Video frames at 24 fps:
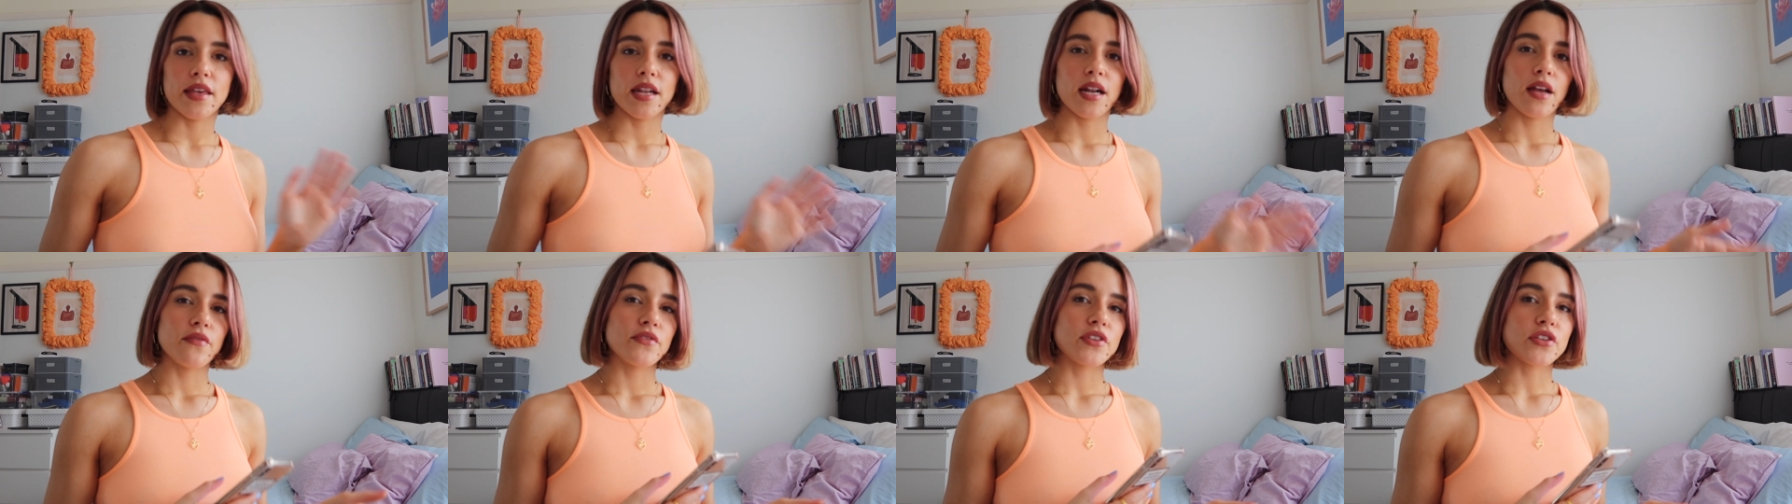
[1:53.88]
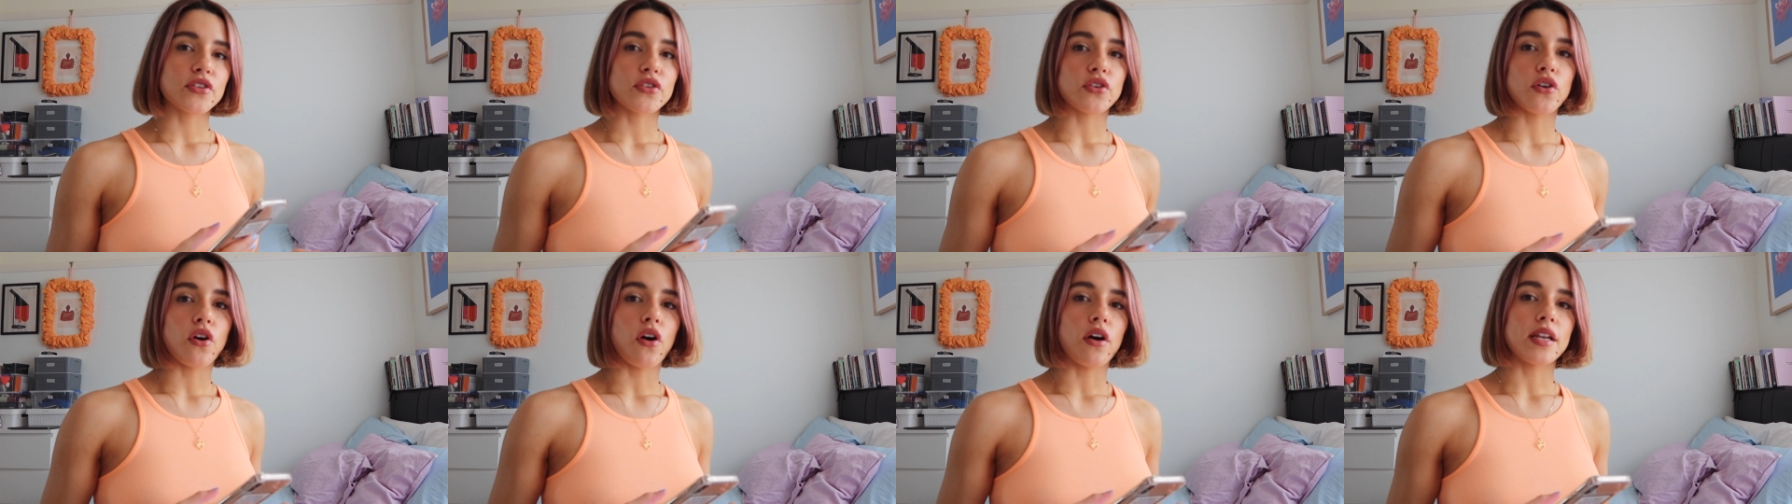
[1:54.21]
then I've
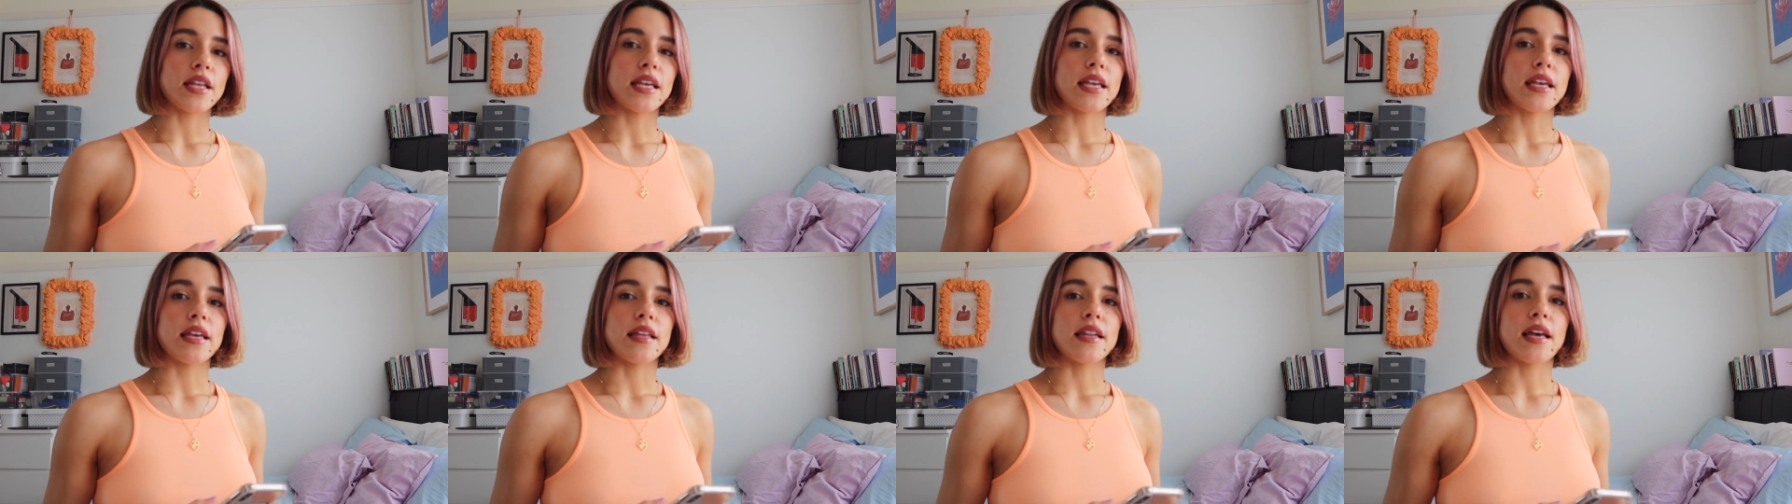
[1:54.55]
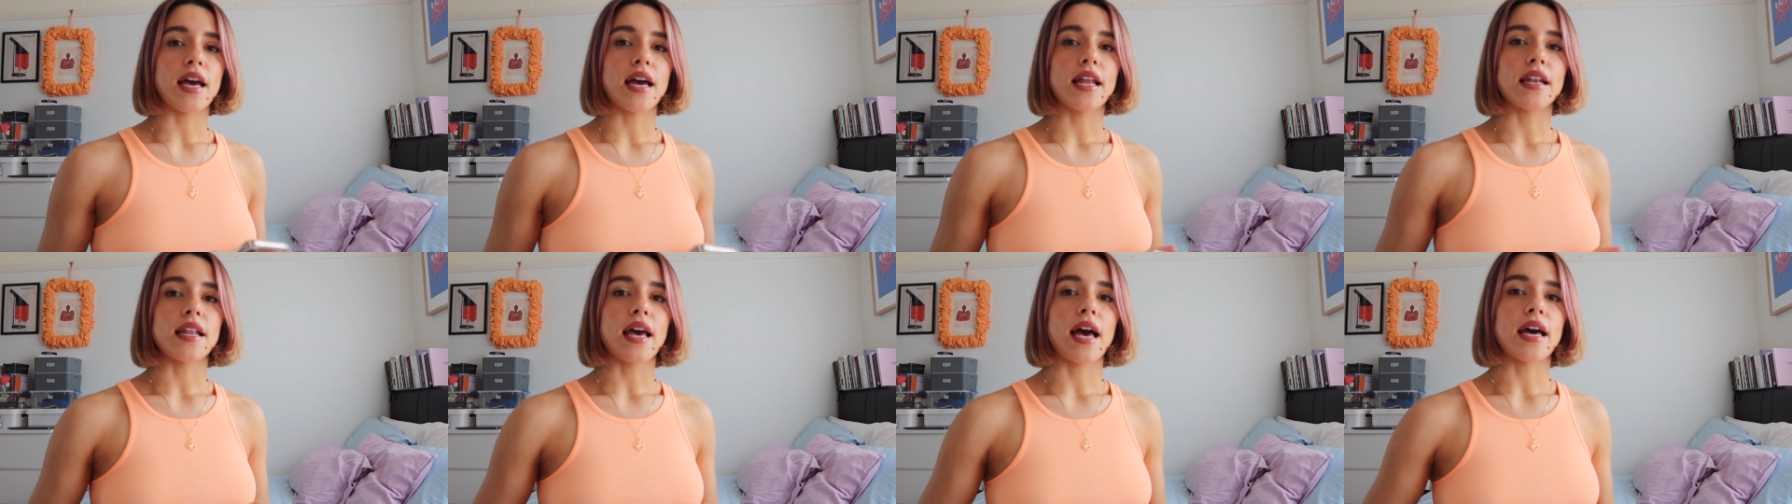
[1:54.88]
just gone in
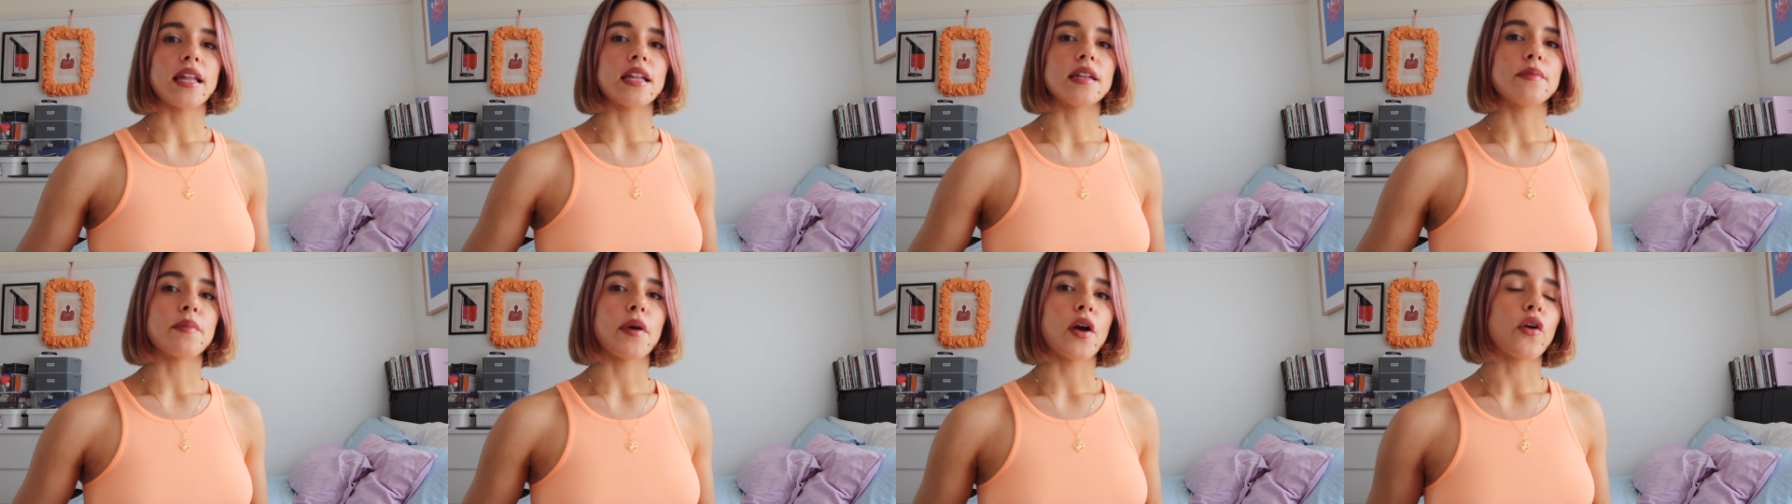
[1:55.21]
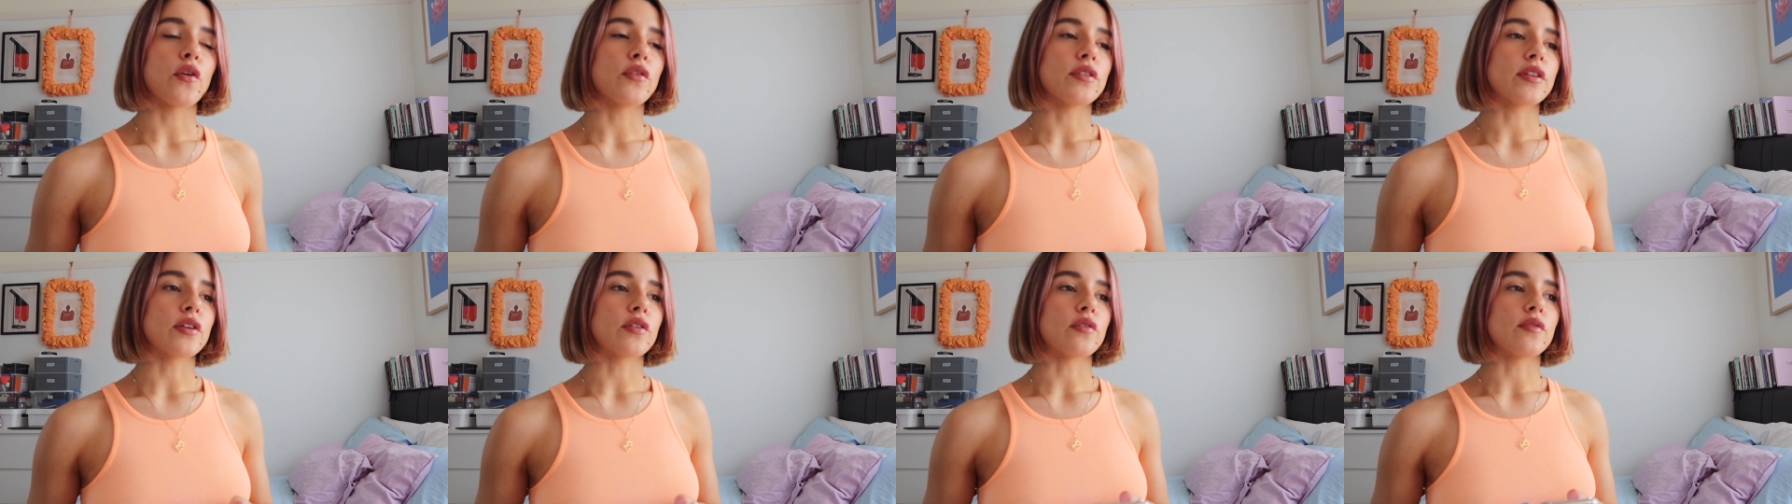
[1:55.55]
and added my
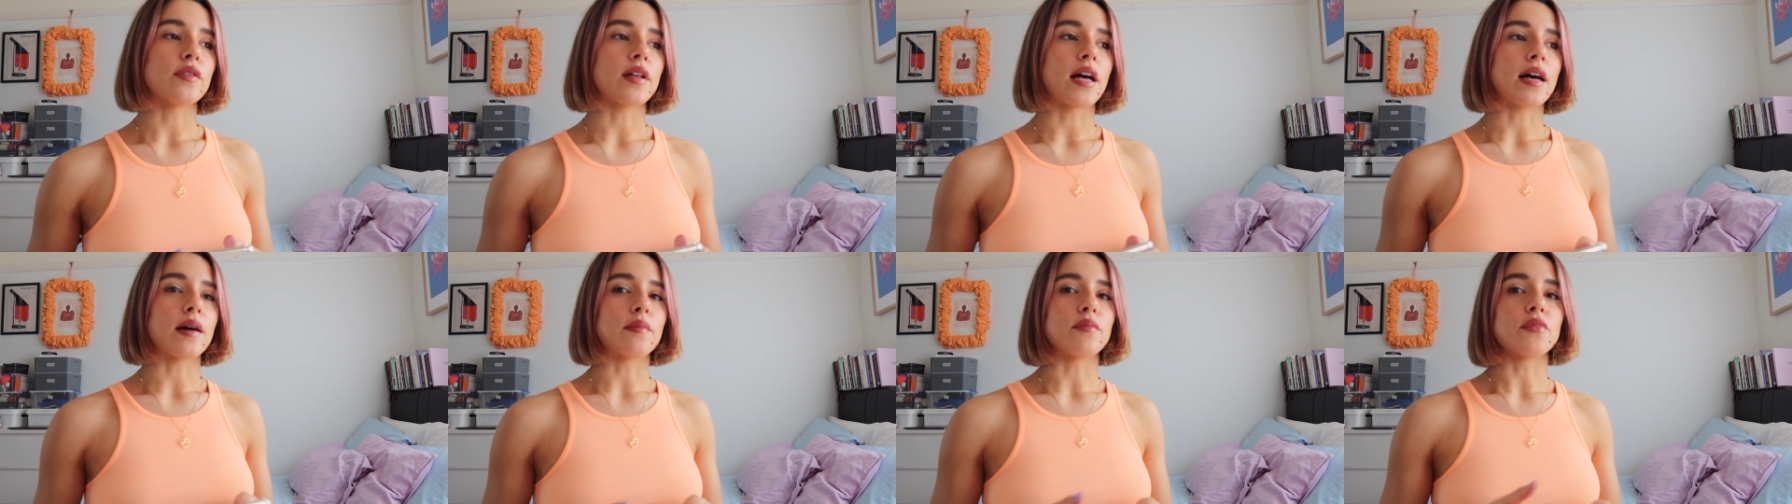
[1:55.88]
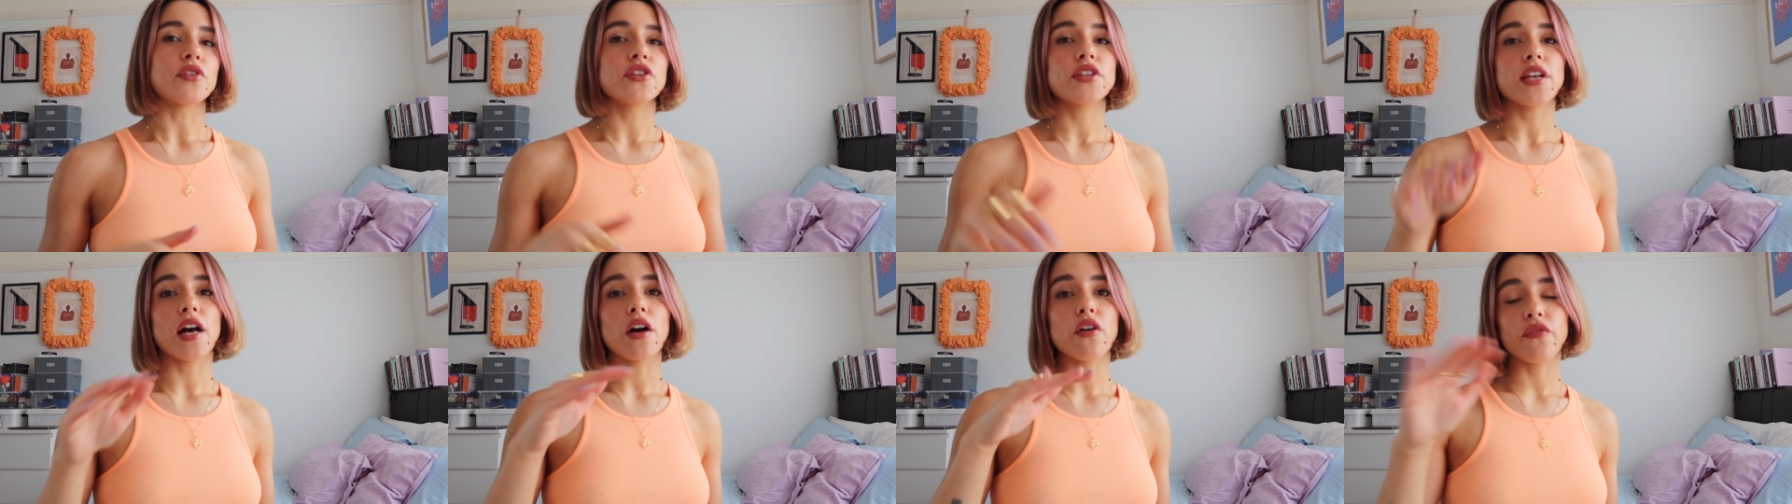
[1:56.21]
own little
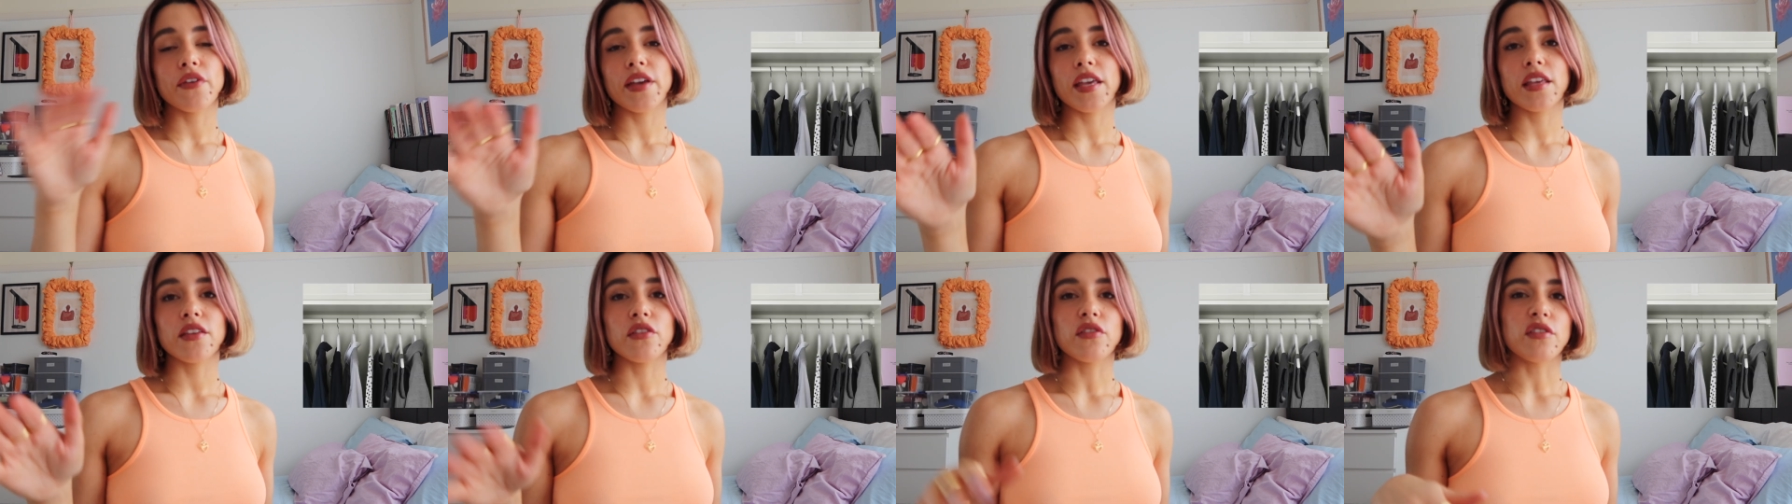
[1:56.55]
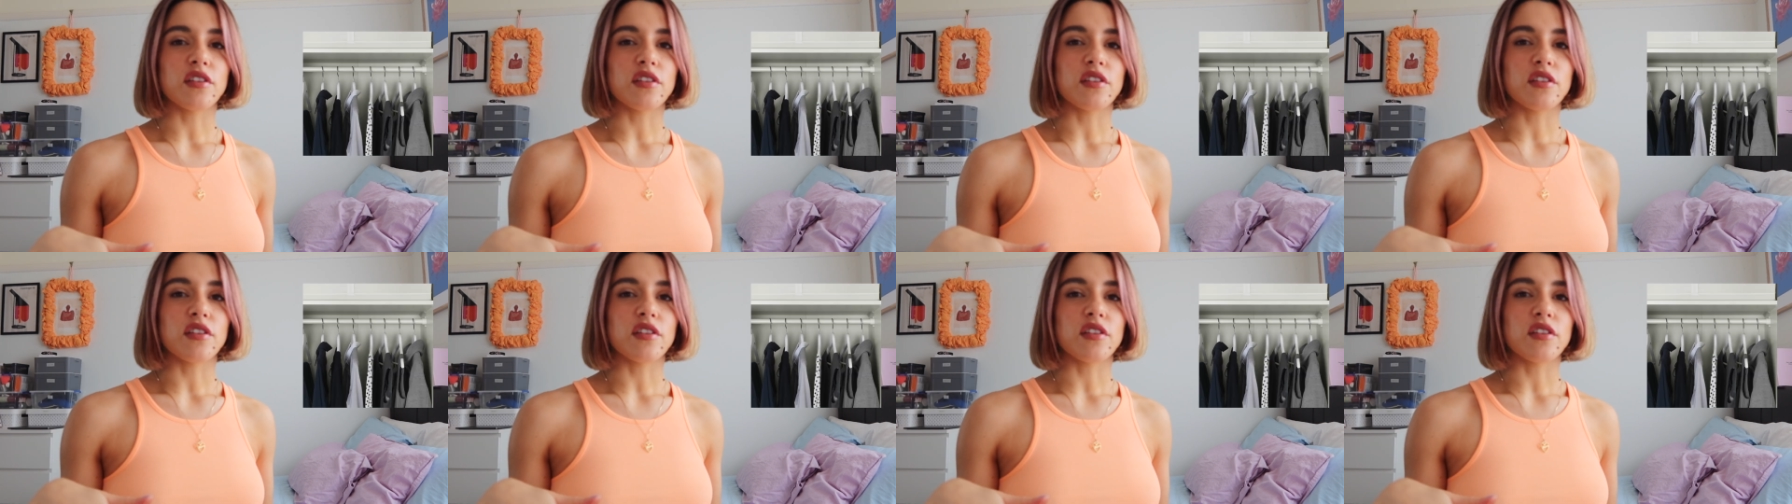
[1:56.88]
shelving.